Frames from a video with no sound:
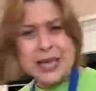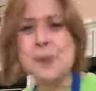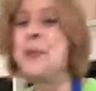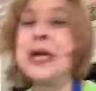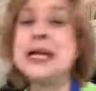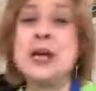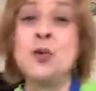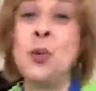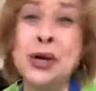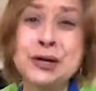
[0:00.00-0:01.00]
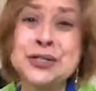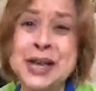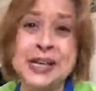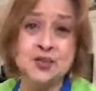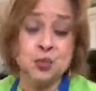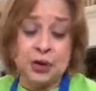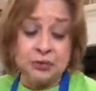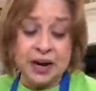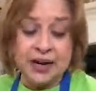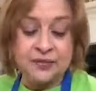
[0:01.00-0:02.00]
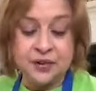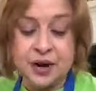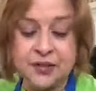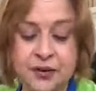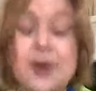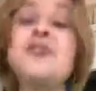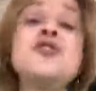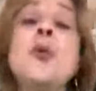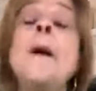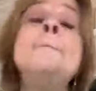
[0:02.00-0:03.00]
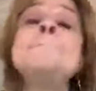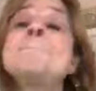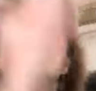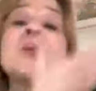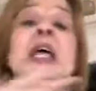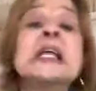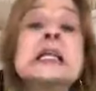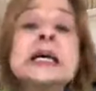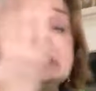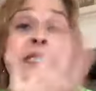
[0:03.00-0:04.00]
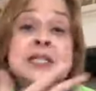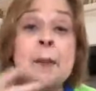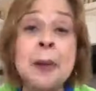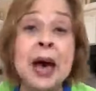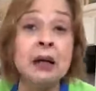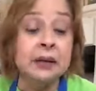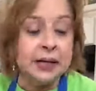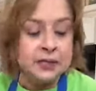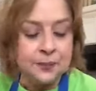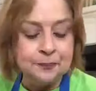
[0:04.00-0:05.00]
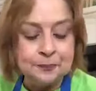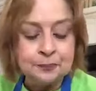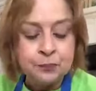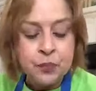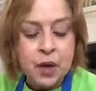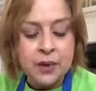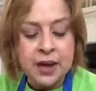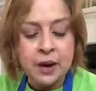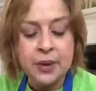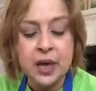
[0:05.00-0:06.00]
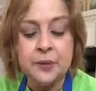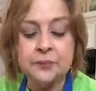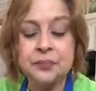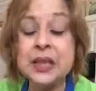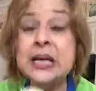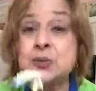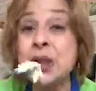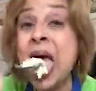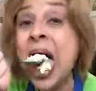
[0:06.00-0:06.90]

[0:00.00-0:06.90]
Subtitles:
keep eating weird taste one right after another. You have to cleanse the palate. Okay, here we go. Last one.